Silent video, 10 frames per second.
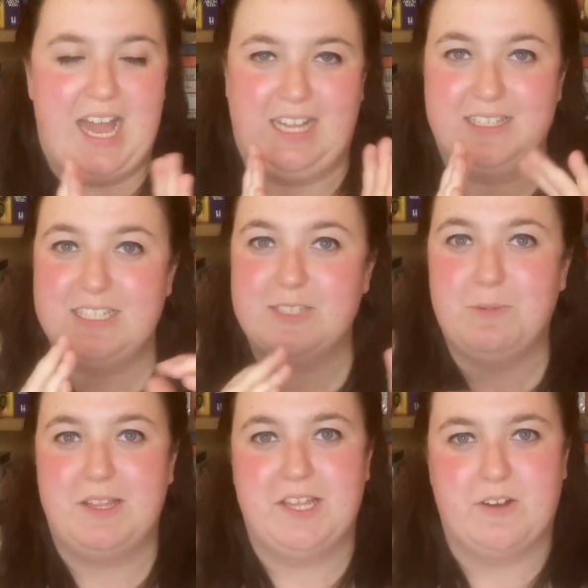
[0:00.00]
And this is
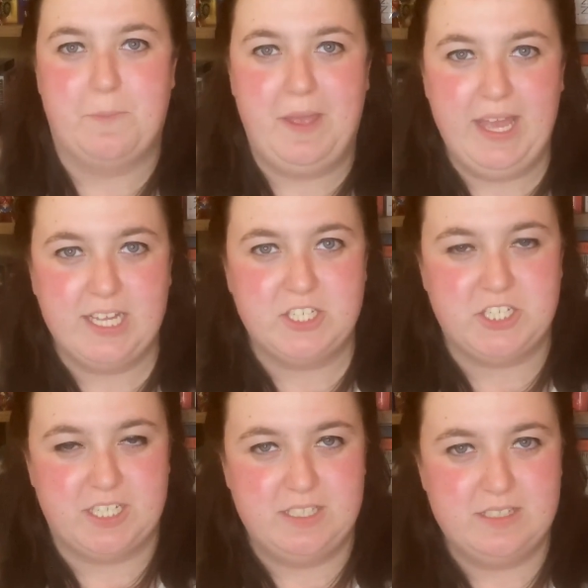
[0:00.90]
when there are
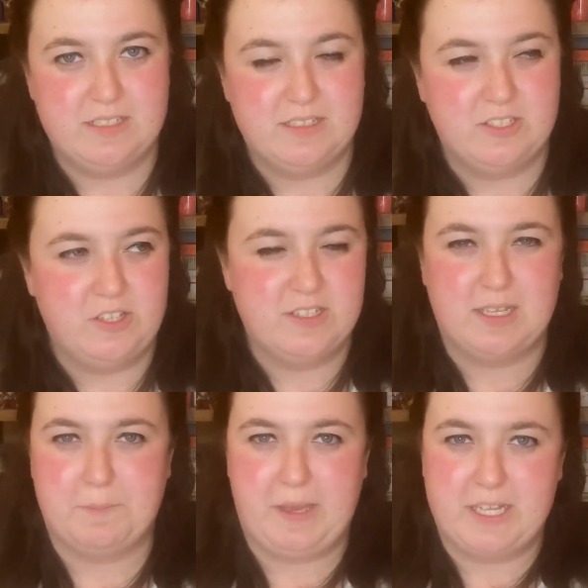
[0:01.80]
pictures, you know, there's
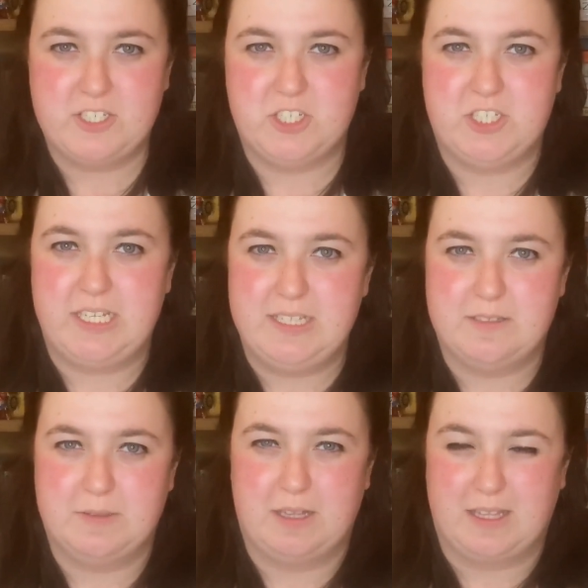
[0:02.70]
like picture
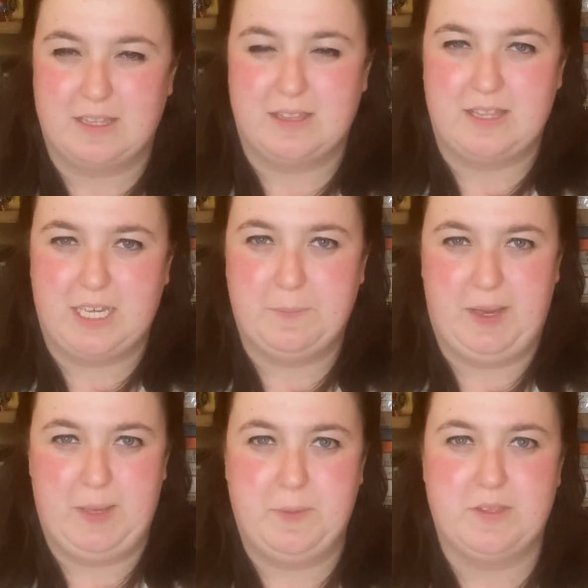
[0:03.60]
sheets with like the thick
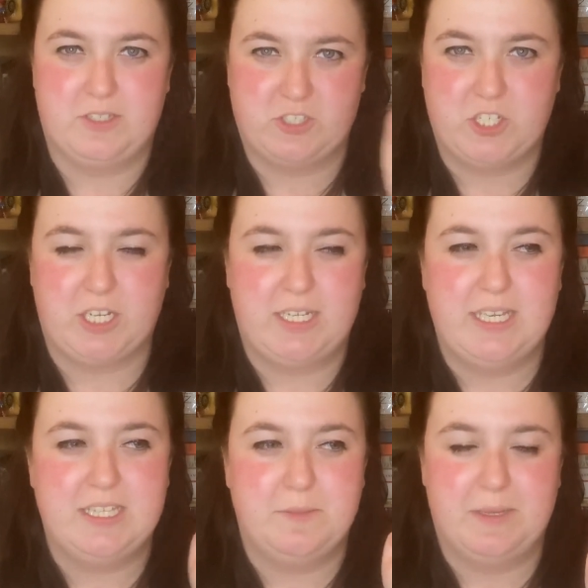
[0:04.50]
paper that's
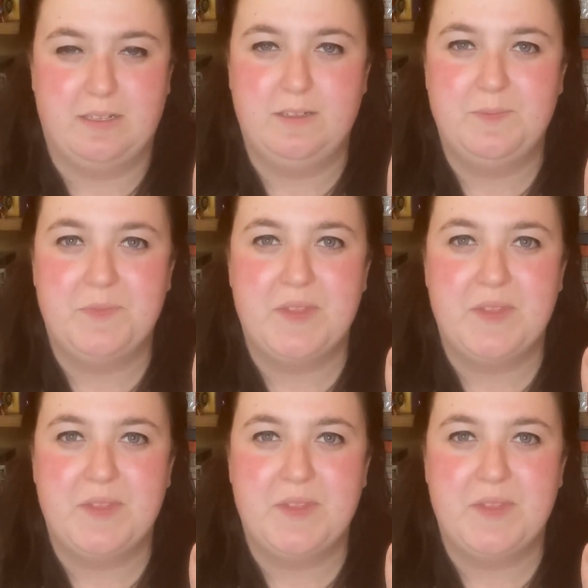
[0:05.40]
shiny in the middle.